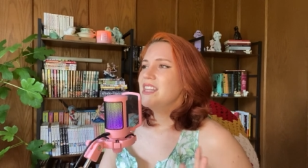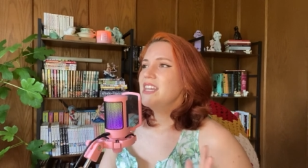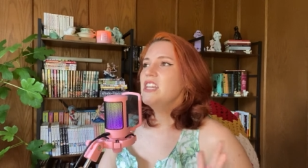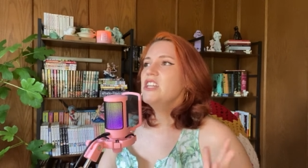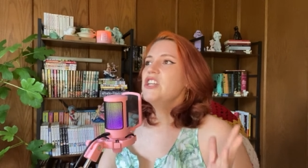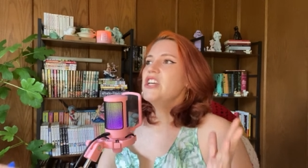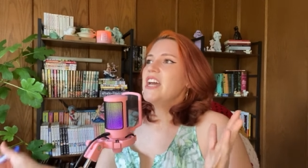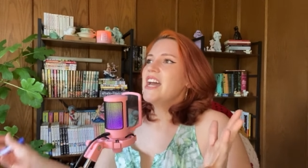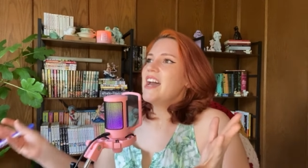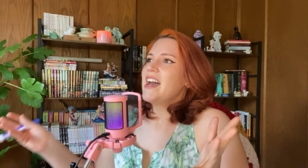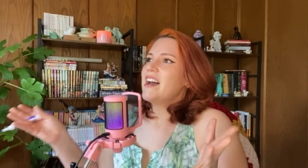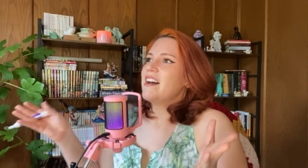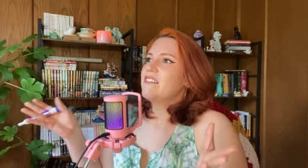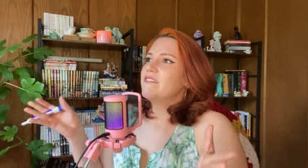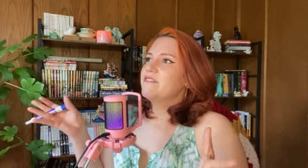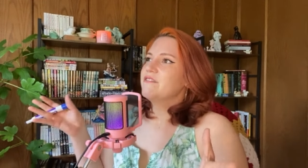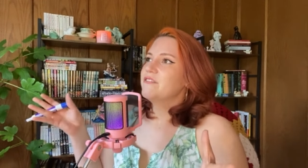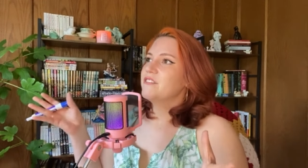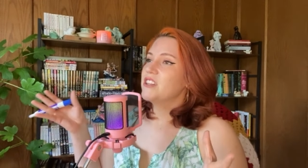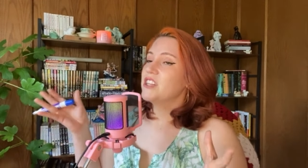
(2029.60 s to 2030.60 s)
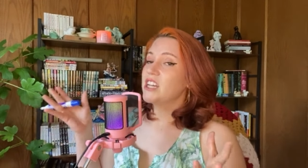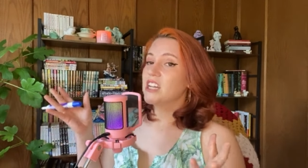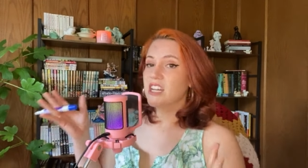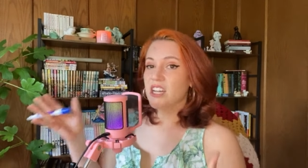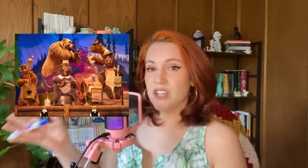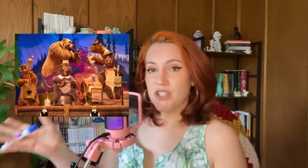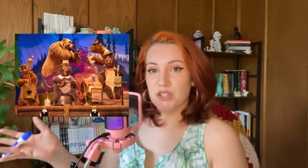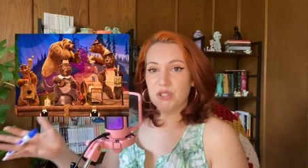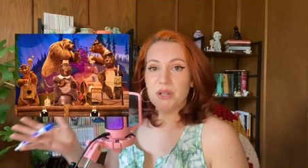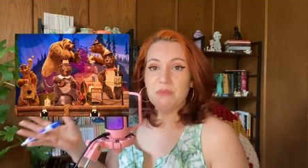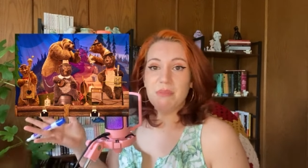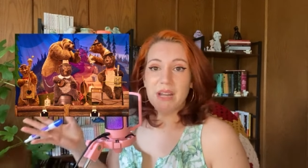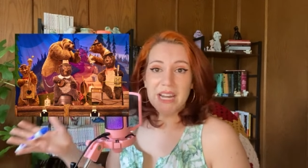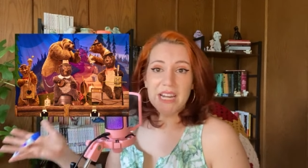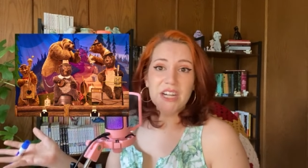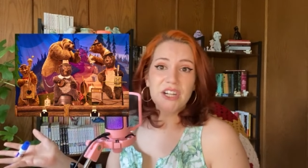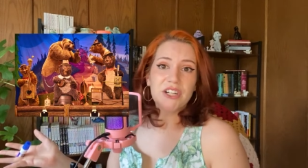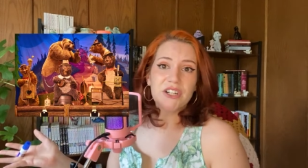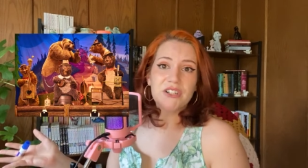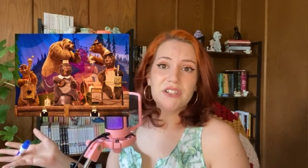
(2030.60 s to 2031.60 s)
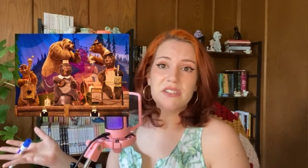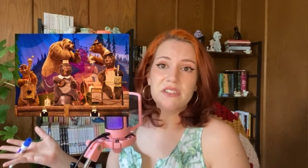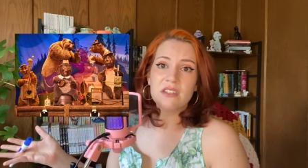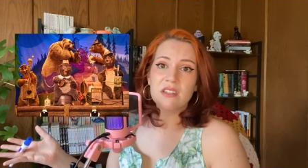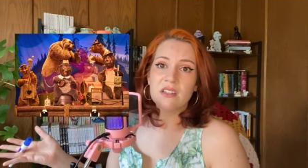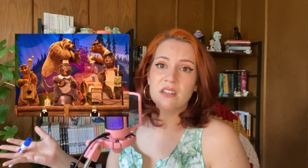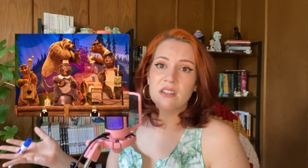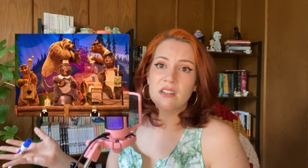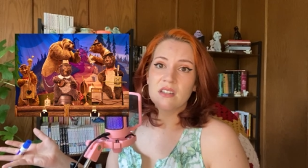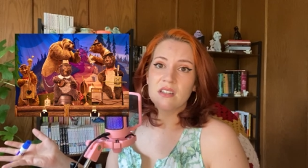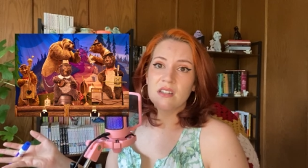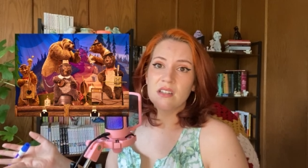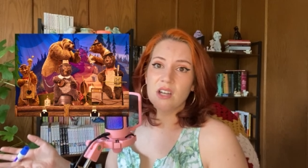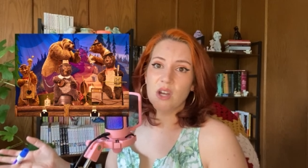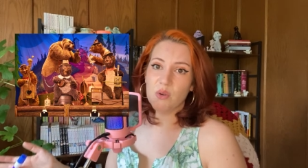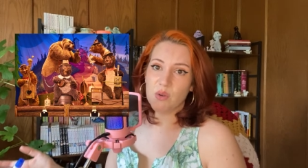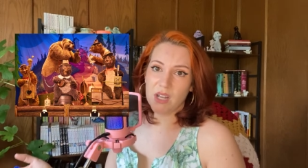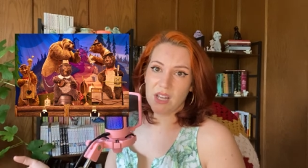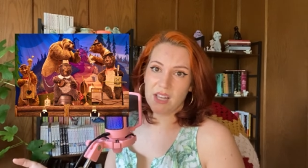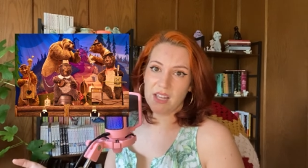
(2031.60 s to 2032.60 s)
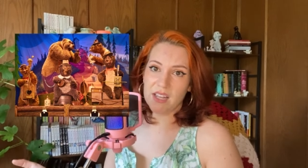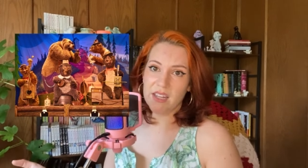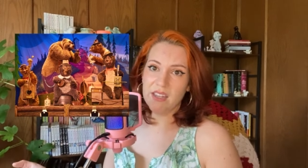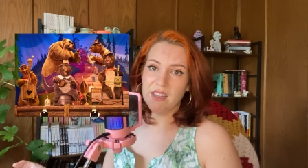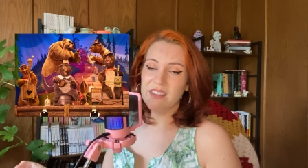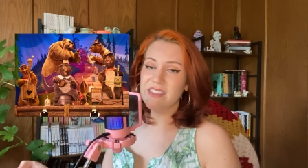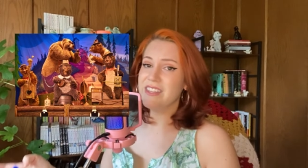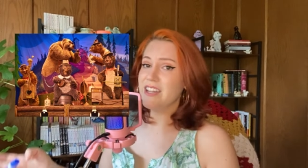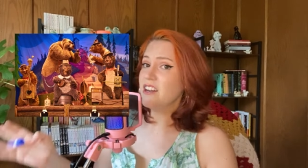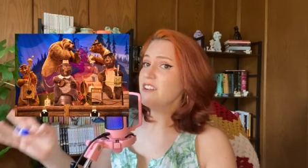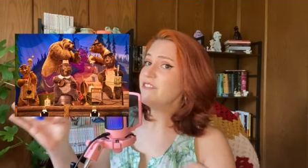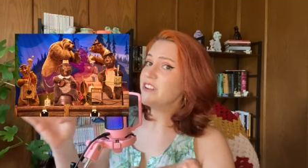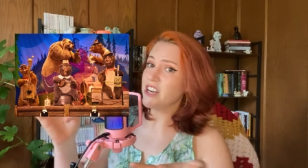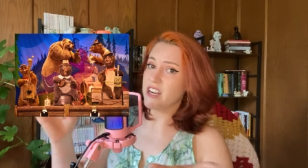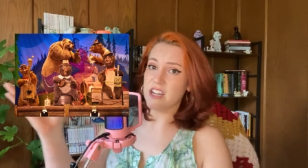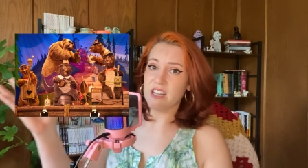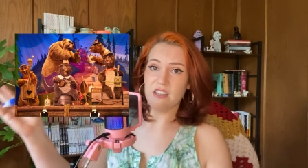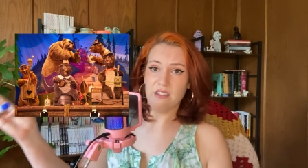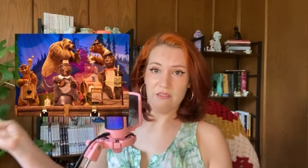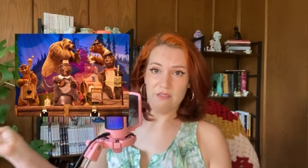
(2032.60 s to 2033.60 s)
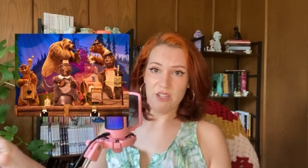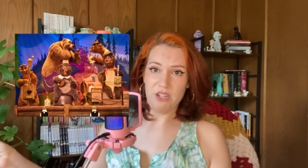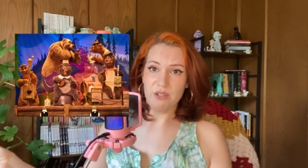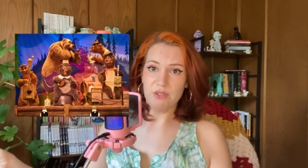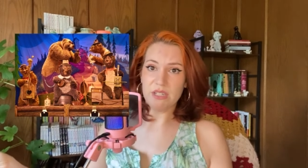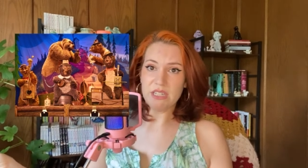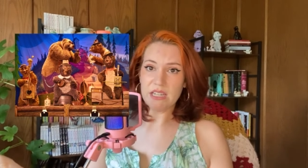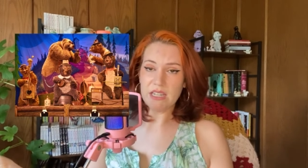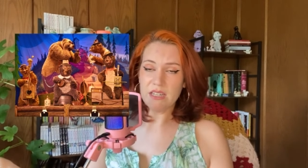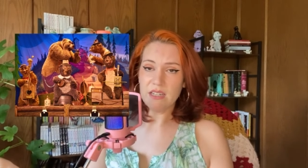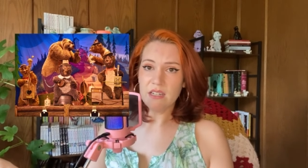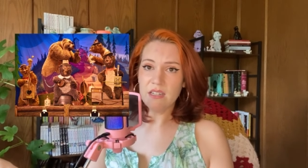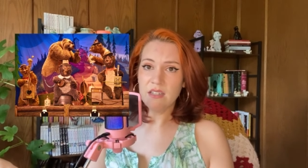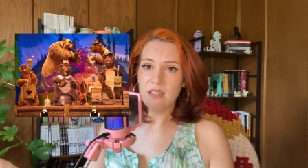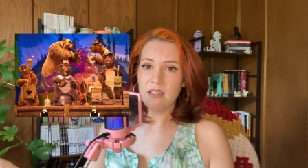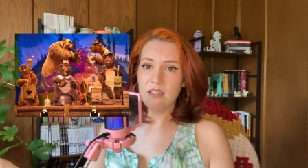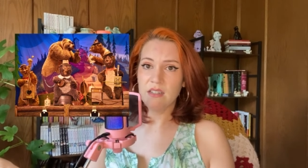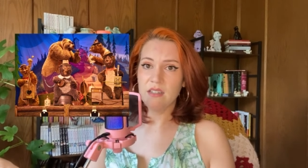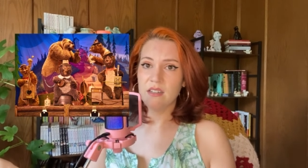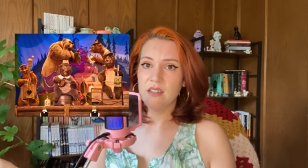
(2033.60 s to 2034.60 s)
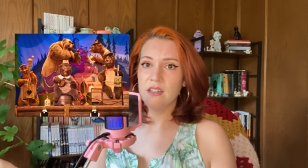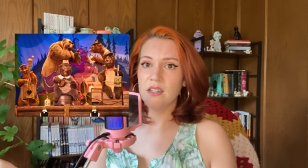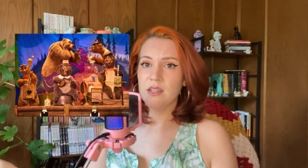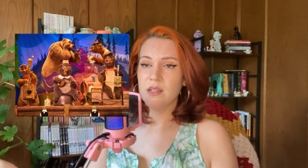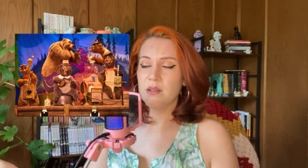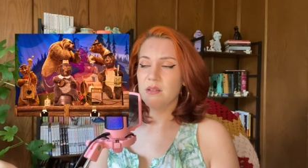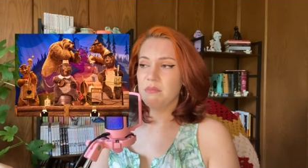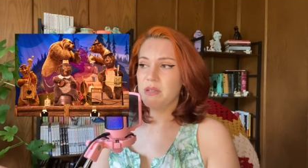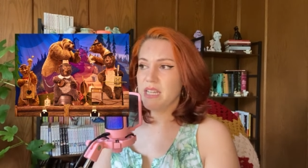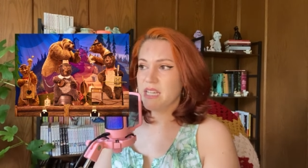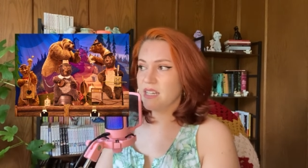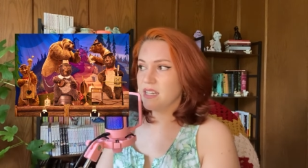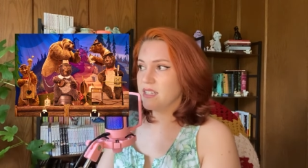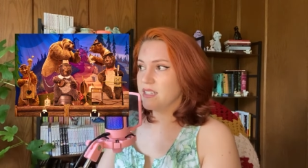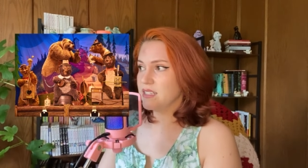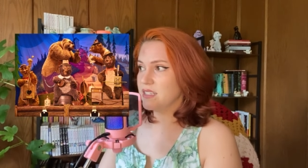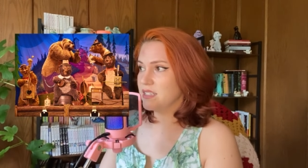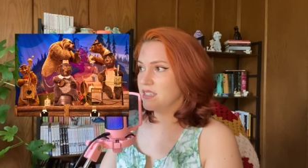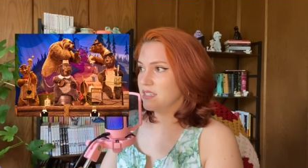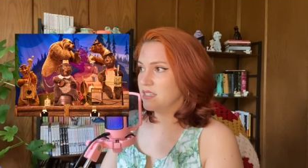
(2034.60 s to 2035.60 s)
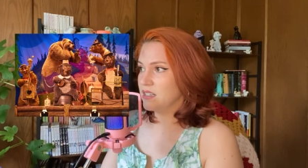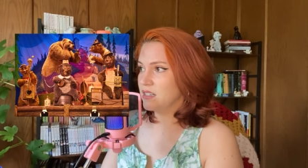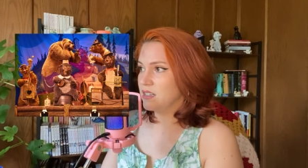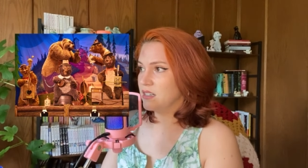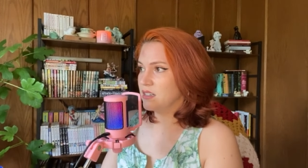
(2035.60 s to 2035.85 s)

then you have the Country Bears. Okay. They're very confusing because,